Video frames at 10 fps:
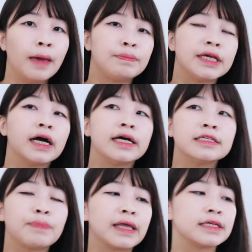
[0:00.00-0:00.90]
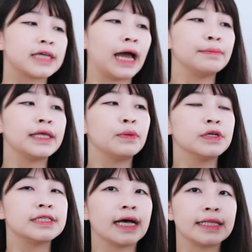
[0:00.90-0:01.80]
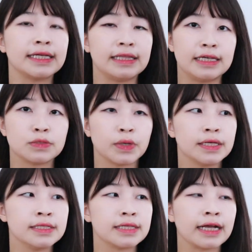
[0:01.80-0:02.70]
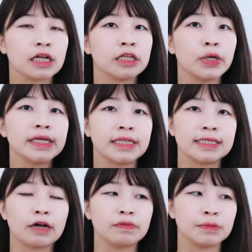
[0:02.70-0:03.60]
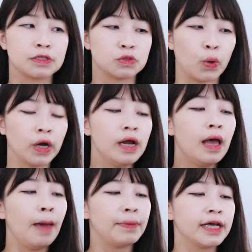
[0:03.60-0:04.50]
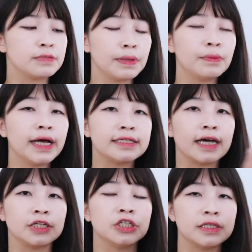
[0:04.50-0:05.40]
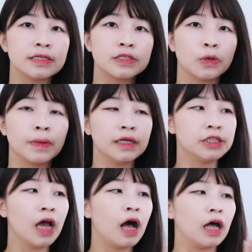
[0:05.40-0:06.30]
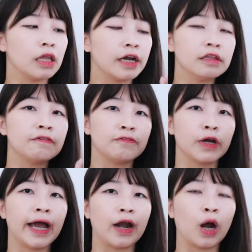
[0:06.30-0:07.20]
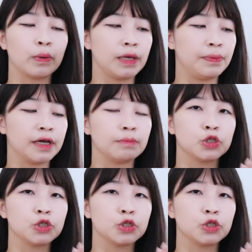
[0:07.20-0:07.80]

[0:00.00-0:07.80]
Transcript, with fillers: because by the time they were selling these ones and clearing these out from the store, because people had touched these so much, a lot of the fur had already become